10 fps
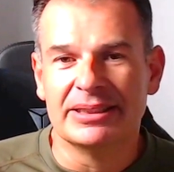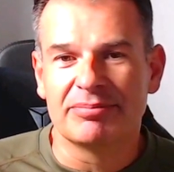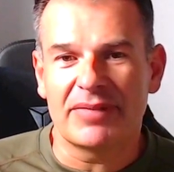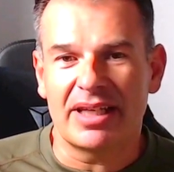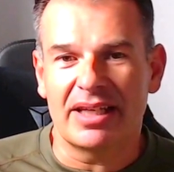
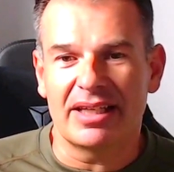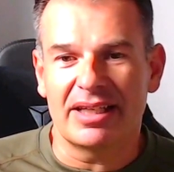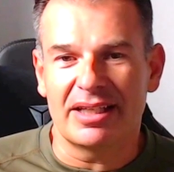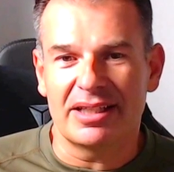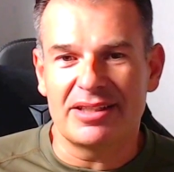
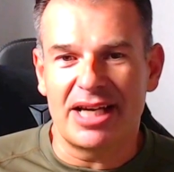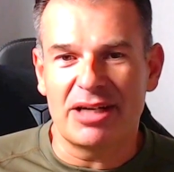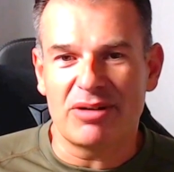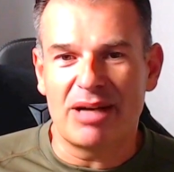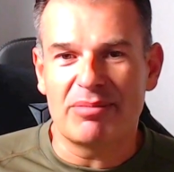a
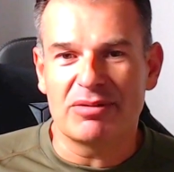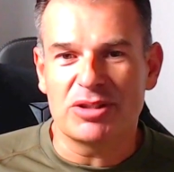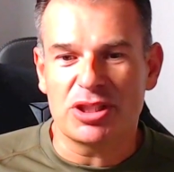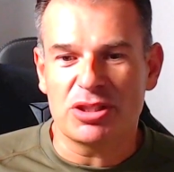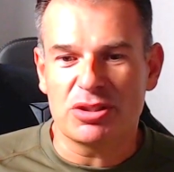diorama
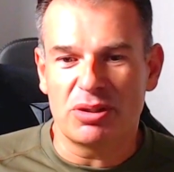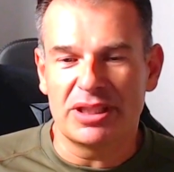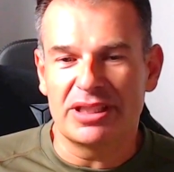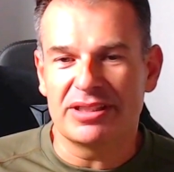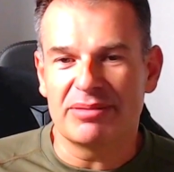which I saw
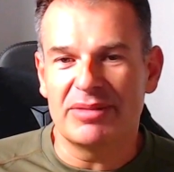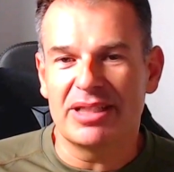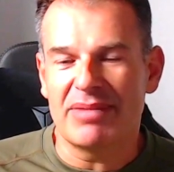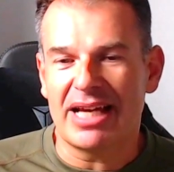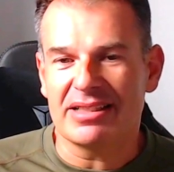in a Tamiya
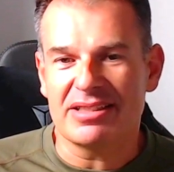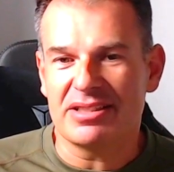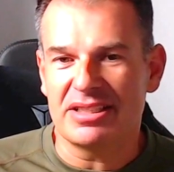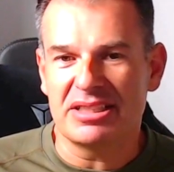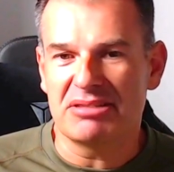
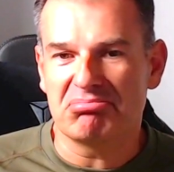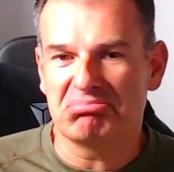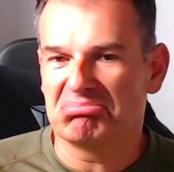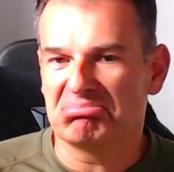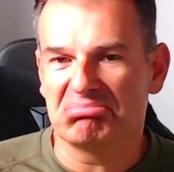magazine.
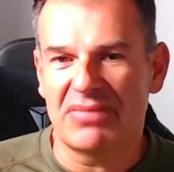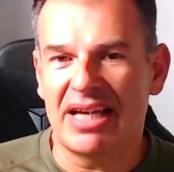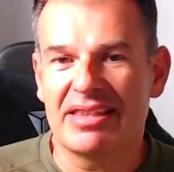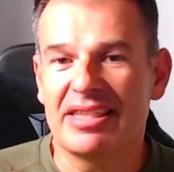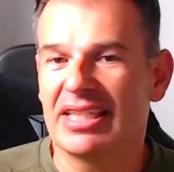I
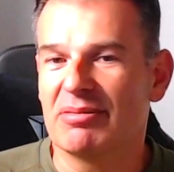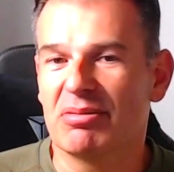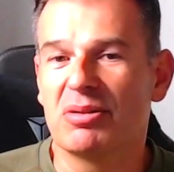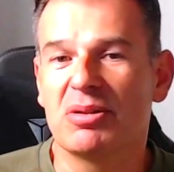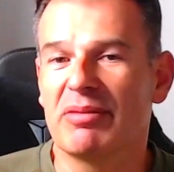think it
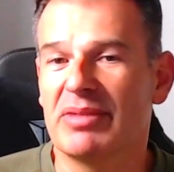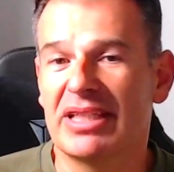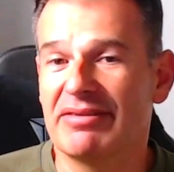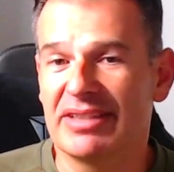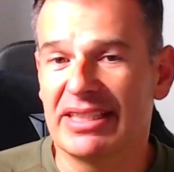could have been
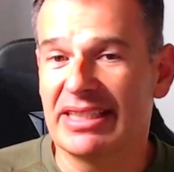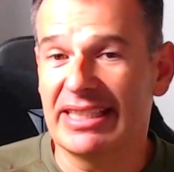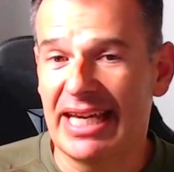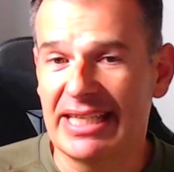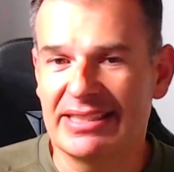even in the
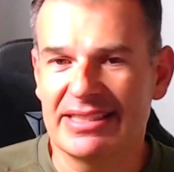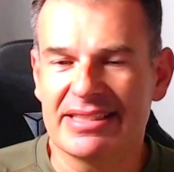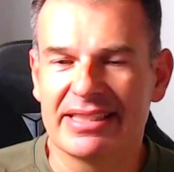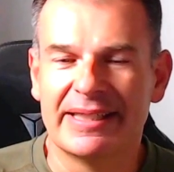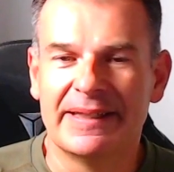80s,
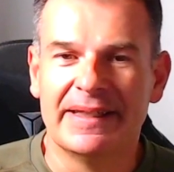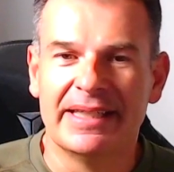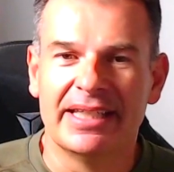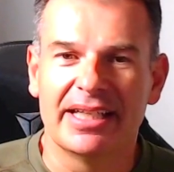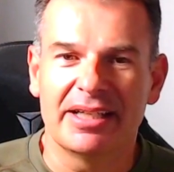
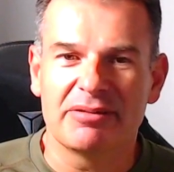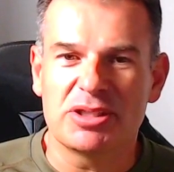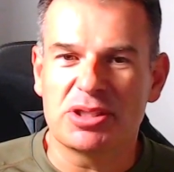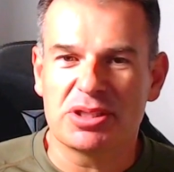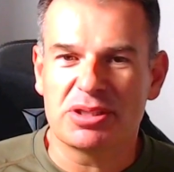
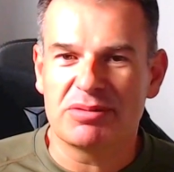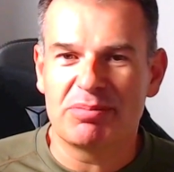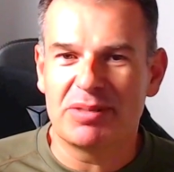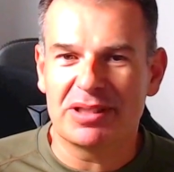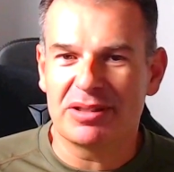which
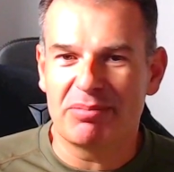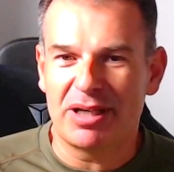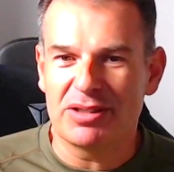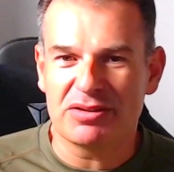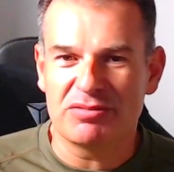depicted a
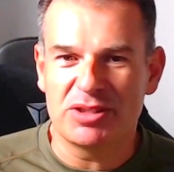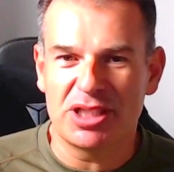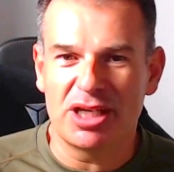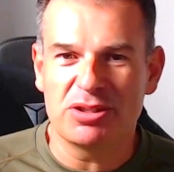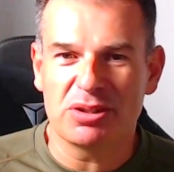bunch of
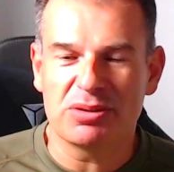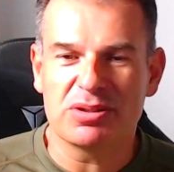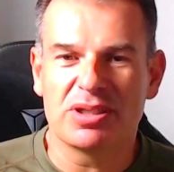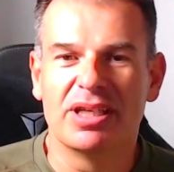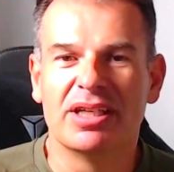GI
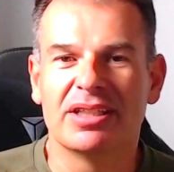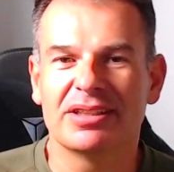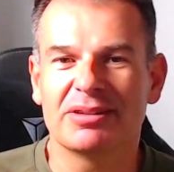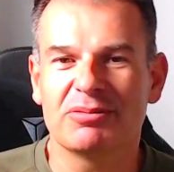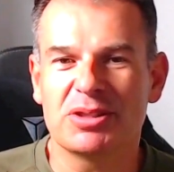Joes
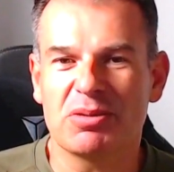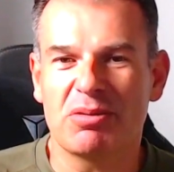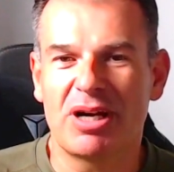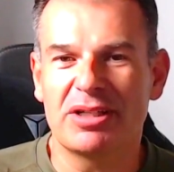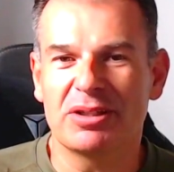which were
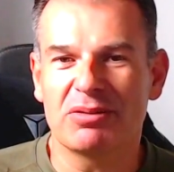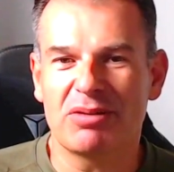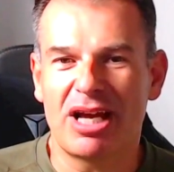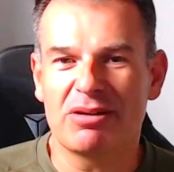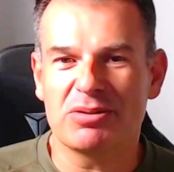running
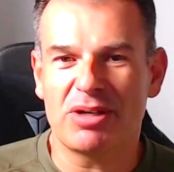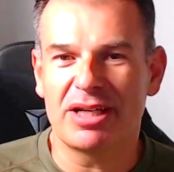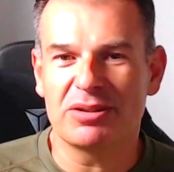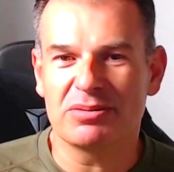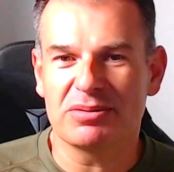around
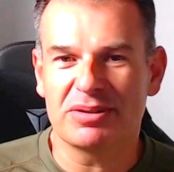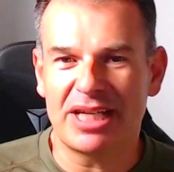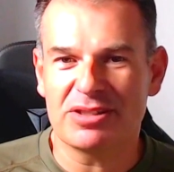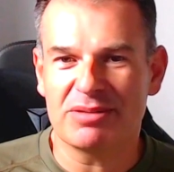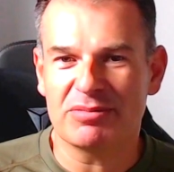trying to
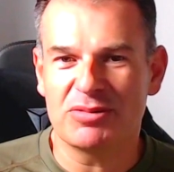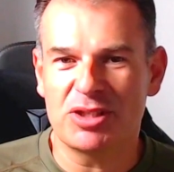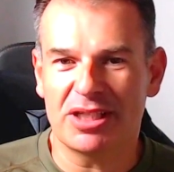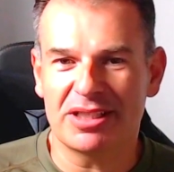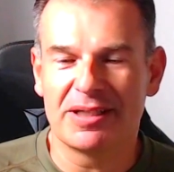catch some
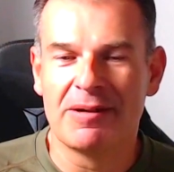chicken